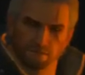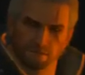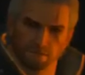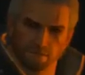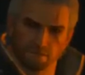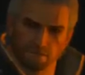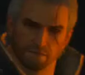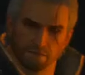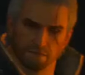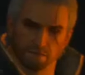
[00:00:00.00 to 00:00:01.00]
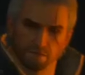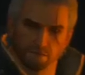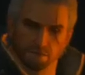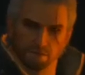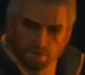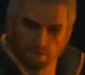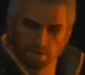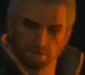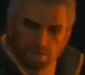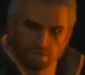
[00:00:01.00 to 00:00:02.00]

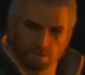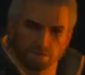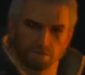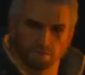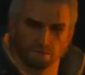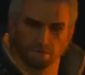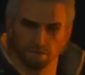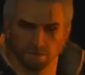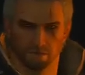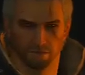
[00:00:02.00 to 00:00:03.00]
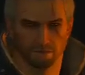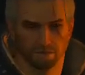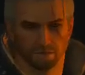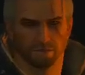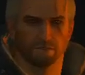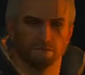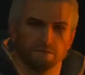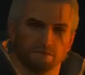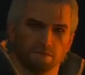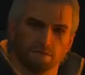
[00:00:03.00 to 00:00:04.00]

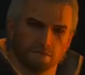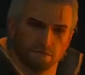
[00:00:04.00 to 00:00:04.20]
(silent)